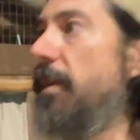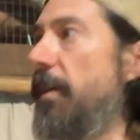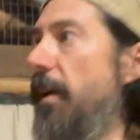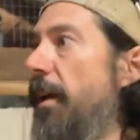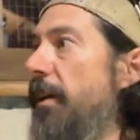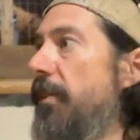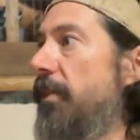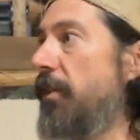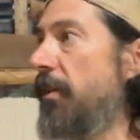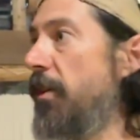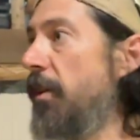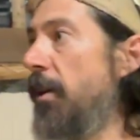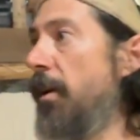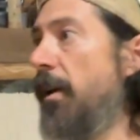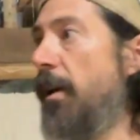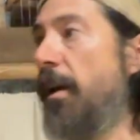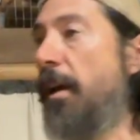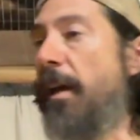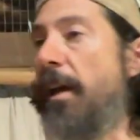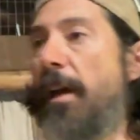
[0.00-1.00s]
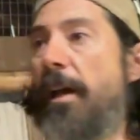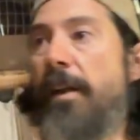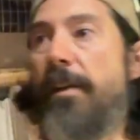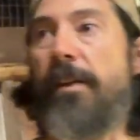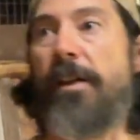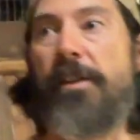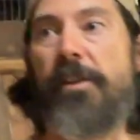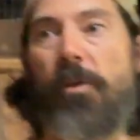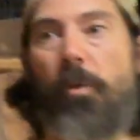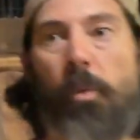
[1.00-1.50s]
Yes.
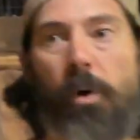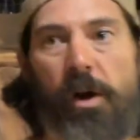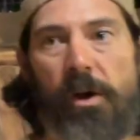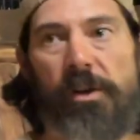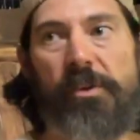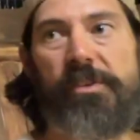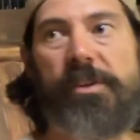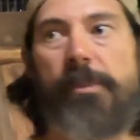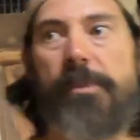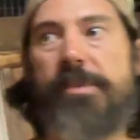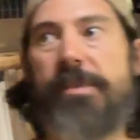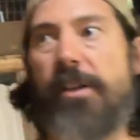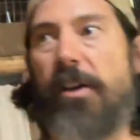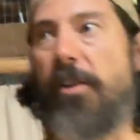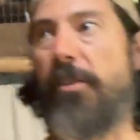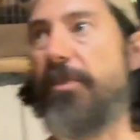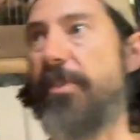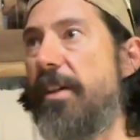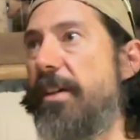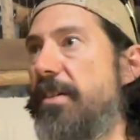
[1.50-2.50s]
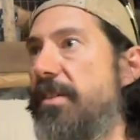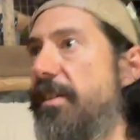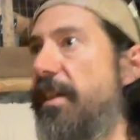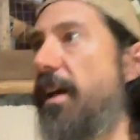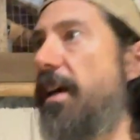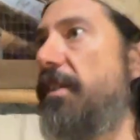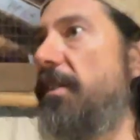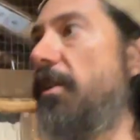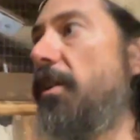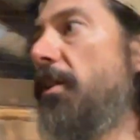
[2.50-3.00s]
And then the walls themselves, they
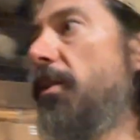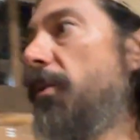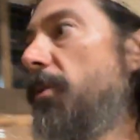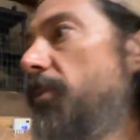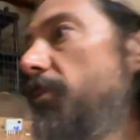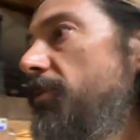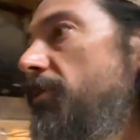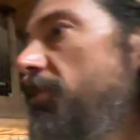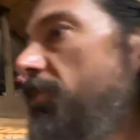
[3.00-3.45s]
stand alone.